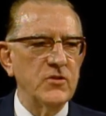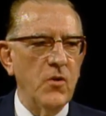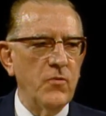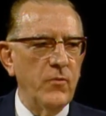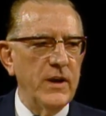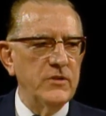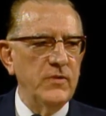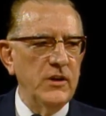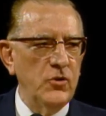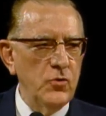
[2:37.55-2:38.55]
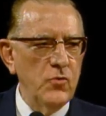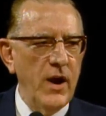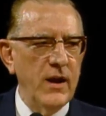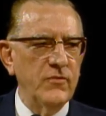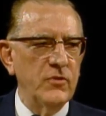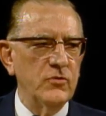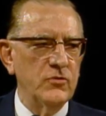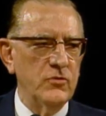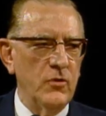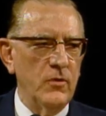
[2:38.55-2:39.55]
over which we do have
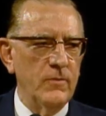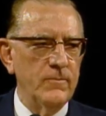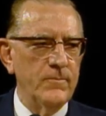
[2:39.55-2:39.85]
control.